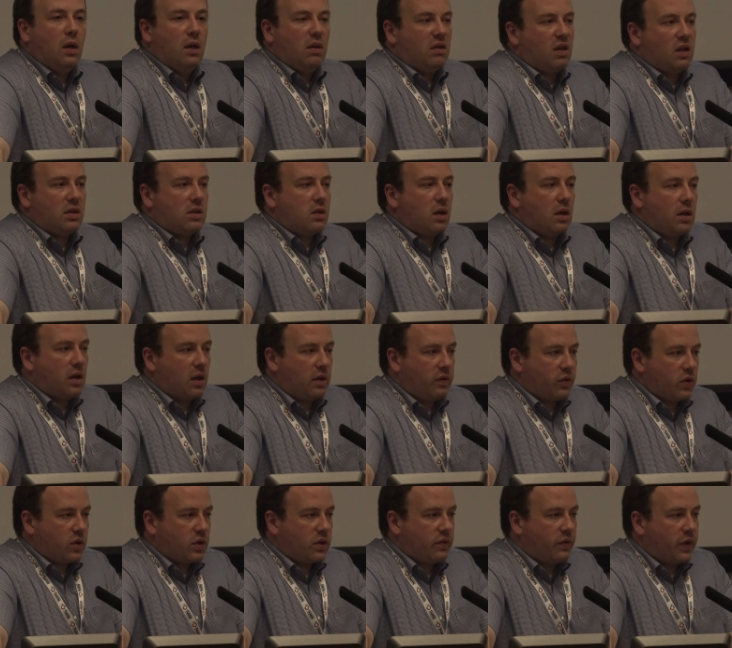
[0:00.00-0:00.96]
That's not an
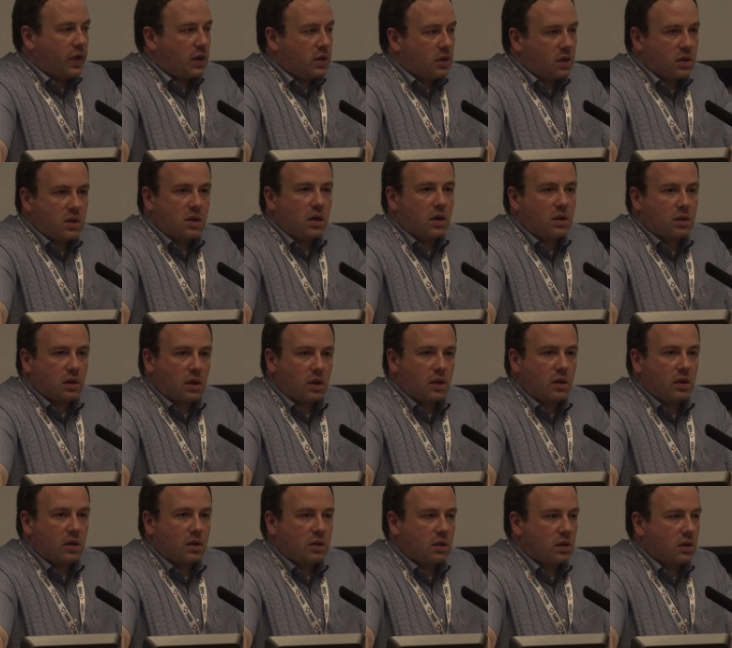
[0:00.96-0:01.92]
adverse event, it's not a
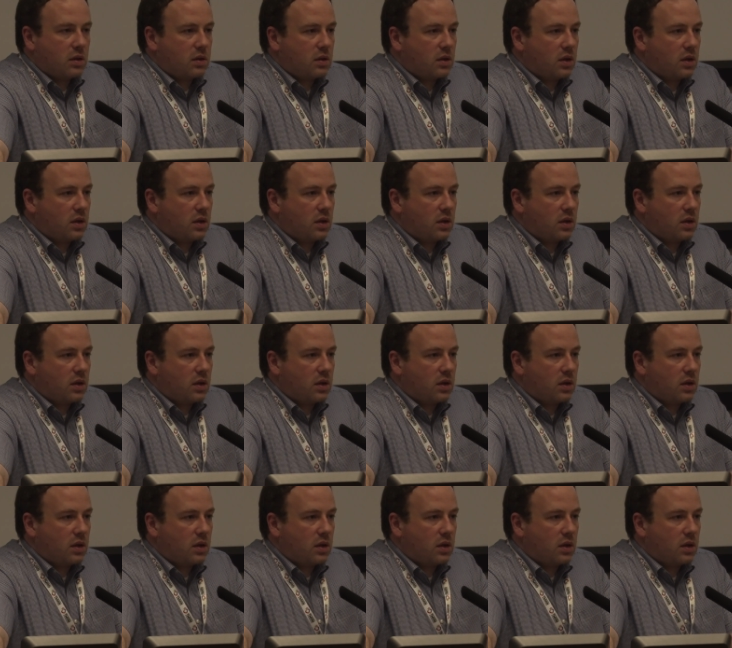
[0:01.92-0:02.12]
clinically